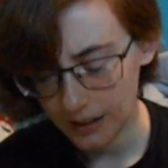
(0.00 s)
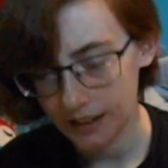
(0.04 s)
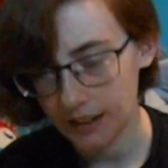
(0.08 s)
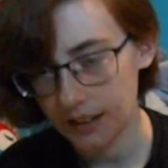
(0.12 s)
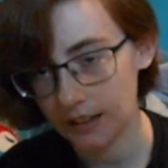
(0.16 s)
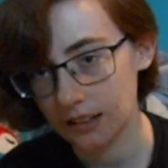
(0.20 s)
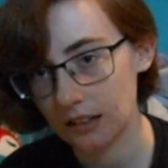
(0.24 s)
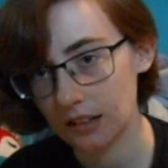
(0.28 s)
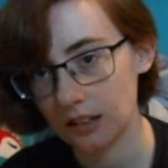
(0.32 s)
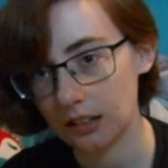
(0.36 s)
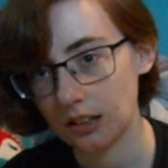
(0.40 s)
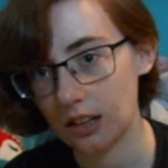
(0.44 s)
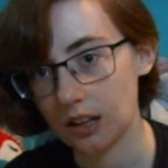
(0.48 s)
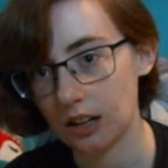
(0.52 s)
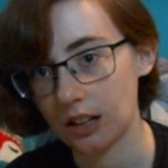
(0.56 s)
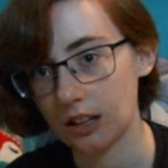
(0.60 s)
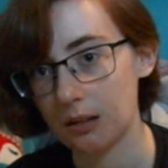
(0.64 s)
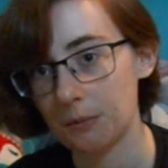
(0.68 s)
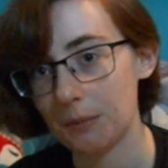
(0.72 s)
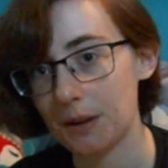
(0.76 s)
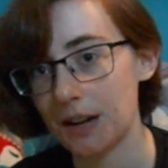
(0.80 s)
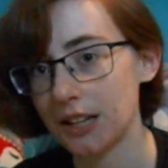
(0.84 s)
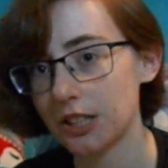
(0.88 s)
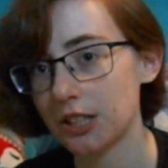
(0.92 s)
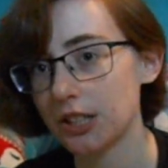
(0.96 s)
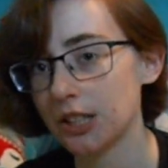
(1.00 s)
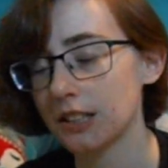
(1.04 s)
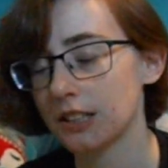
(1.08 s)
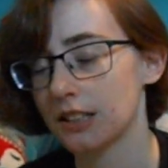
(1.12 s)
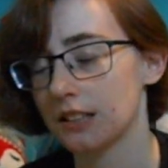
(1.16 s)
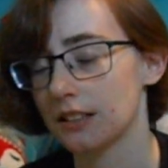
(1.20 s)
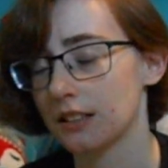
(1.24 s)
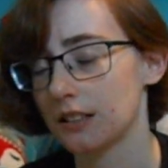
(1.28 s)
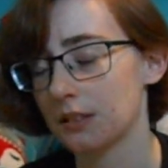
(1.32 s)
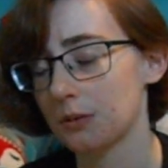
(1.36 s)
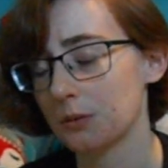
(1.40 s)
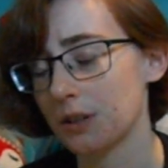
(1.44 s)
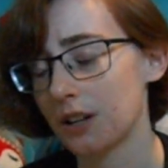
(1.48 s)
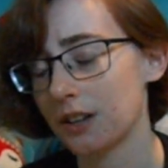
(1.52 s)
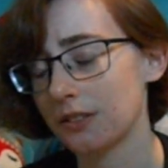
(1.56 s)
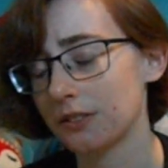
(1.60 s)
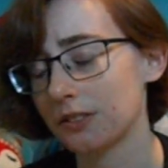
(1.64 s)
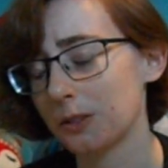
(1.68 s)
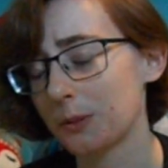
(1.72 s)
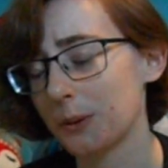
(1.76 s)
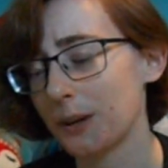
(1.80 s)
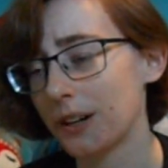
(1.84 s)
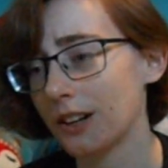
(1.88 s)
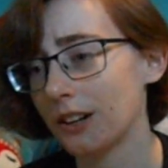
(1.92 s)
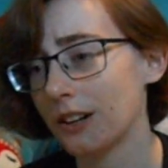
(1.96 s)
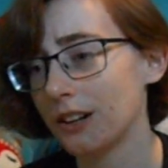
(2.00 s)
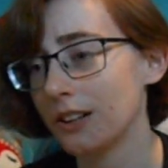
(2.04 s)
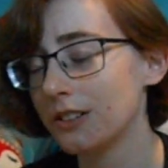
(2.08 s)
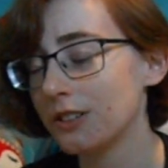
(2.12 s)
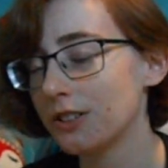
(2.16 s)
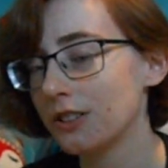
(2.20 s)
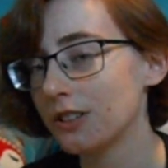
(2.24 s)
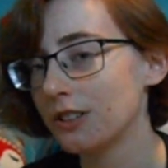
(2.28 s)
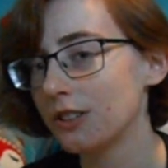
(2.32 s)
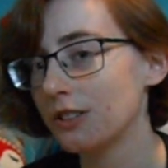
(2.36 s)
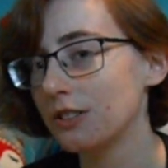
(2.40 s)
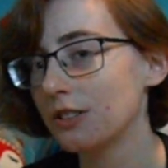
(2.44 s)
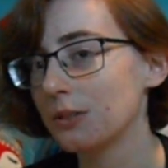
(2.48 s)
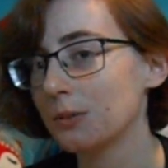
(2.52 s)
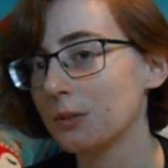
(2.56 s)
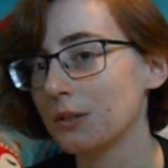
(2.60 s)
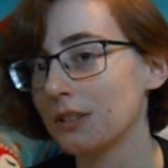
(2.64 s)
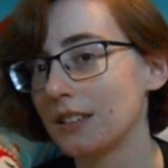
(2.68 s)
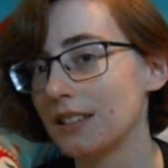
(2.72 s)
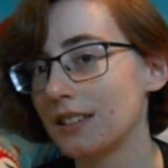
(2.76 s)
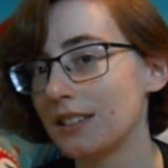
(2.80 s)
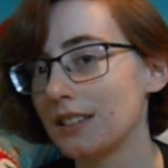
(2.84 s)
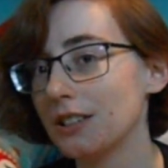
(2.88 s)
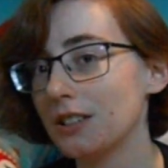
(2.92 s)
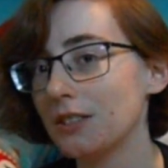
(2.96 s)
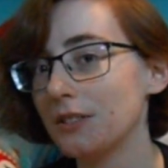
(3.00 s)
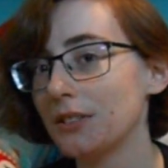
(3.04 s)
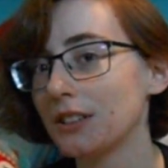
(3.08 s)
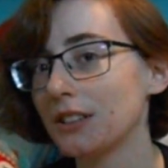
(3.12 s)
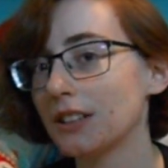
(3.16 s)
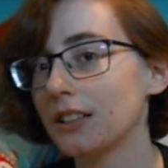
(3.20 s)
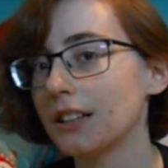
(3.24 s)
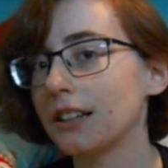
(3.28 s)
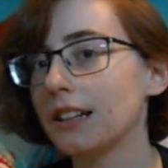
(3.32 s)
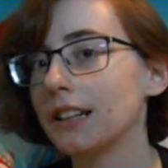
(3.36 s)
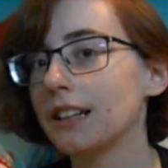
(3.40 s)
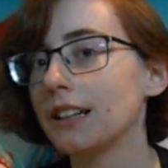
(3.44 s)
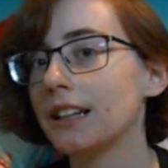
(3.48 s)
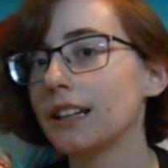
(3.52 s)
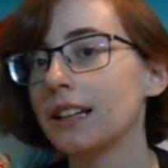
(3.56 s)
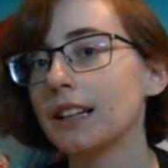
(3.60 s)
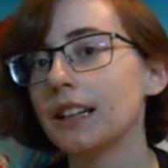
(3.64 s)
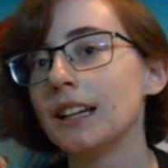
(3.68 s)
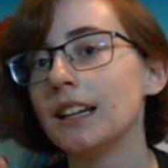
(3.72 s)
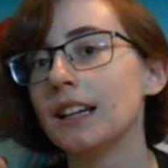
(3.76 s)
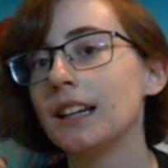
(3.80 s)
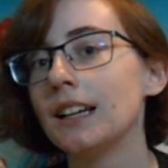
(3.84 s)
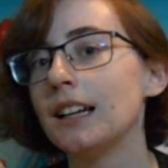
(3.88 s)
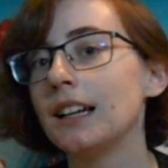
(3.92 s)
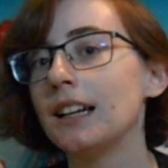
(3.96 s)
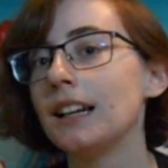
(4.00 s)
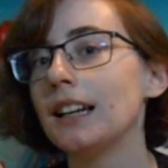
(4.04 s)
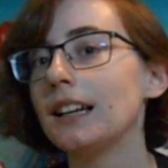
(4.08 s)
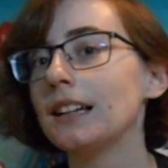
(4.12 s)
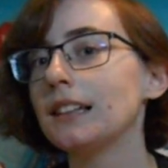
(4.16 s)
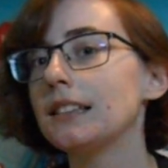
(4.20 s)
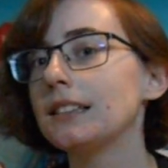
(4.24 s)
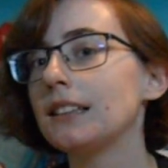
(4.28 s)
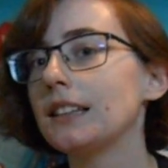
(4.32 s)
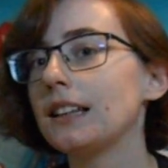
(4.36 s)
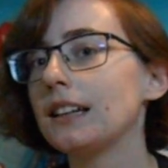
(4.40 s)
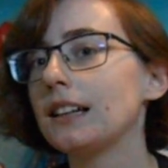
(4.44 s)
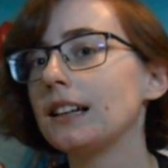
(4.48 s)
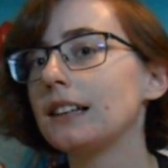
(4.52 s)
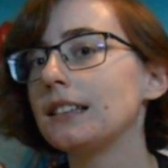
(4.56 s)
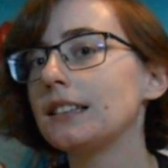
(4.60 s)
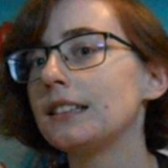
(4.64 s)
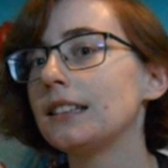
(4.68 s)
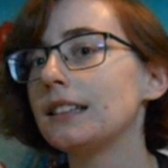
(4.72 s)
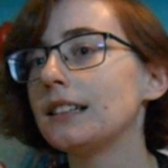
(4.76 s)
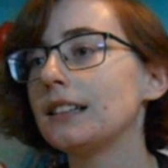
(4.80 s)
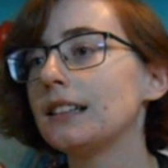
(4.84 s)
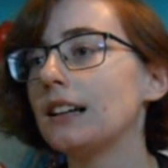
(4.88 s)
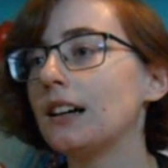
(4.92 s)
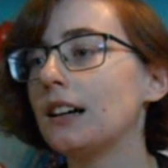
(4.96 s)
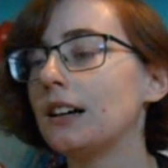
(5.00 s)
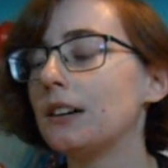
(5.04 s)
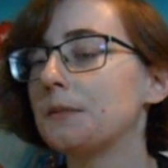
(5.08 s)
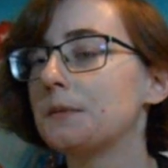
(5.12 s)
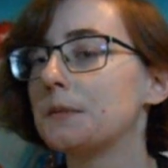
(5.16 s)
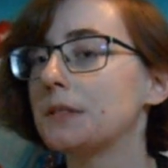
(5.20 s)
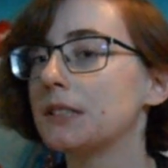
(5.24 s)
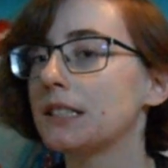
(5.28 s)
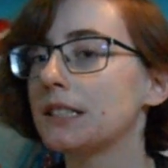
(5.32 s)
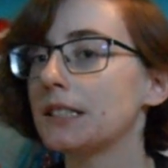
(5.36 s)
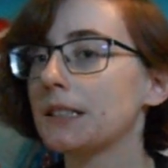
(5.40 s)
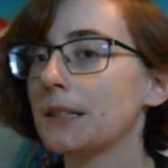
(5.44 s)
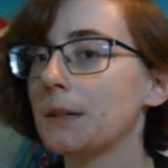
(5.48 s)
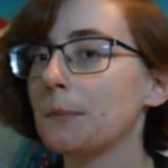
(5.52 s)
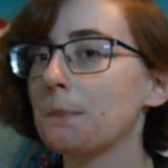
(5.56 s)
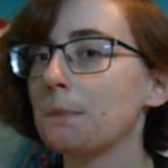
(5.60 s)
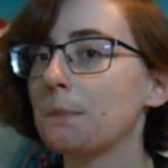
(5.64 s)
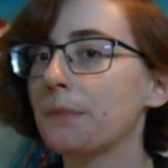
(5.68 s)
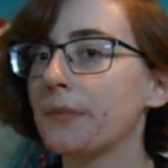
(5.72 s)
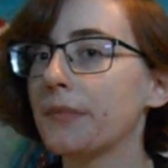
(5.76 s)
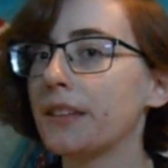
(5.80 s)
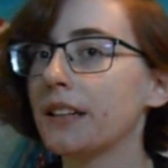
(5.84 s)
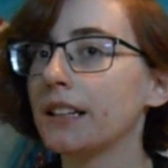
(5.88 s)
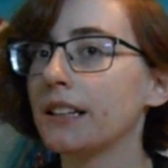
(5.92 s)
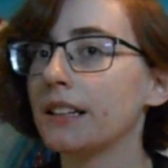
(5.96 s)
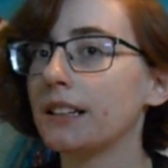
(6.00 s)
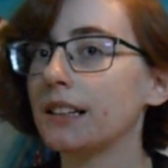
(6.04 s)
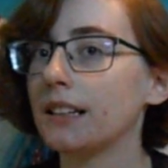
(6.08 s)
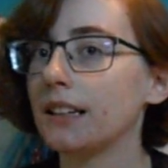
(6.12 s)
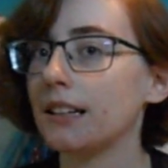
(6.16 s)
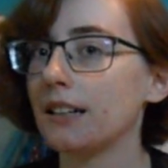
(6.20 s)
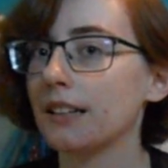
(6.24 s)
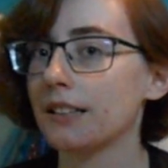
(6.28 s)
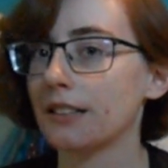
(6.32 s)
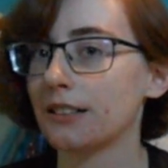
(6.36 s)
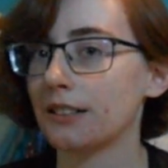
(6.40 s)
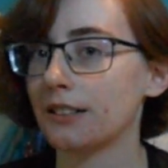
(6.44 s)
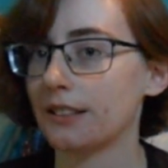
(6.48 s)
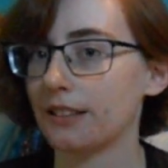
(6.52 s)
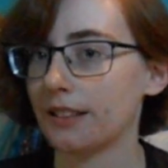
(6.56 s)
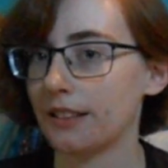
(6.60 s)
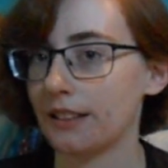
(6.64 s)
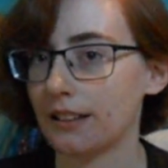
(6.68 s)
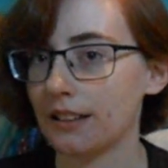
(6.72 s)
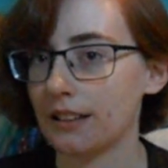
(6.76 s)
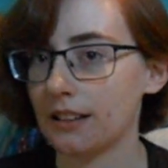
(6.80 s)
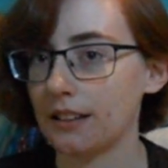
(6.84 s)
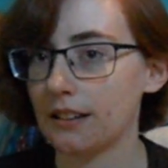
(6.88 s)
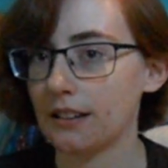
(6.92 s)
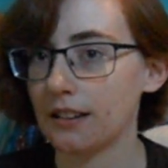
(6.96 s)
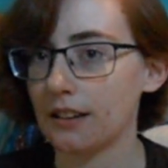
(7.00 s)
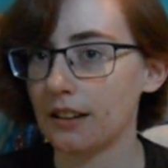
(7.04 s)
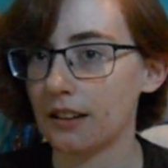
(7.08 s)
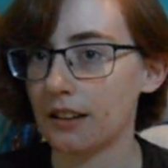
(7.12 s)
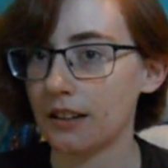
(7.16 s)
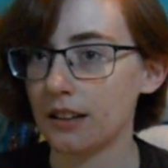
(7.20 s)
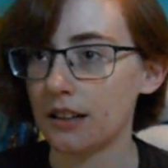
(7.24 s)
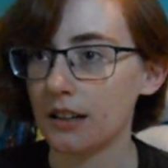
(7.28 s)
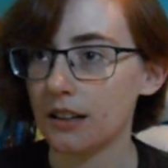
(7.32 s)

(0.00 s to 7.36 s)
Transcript: In Unlock the Magic, this is whenever we are introduced with the silver lining and the idea of something other than